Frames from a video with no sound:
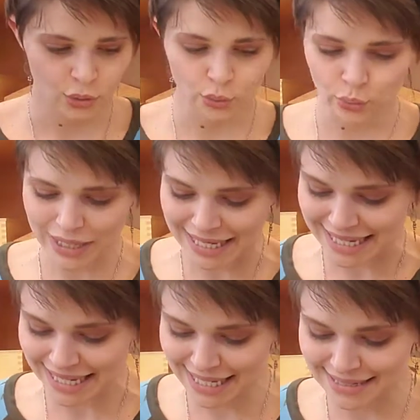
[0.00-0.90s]
We
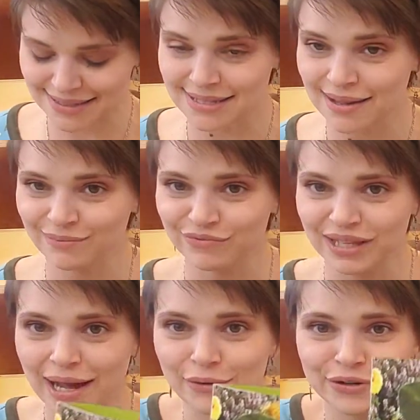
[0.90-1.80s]
eat some
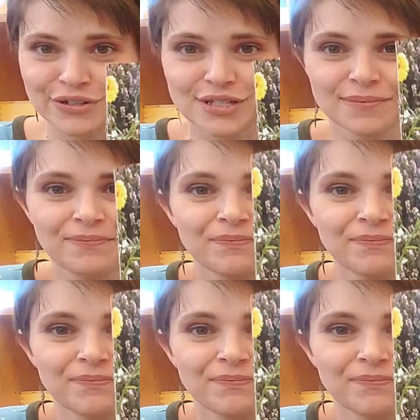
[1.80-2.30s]
flowers.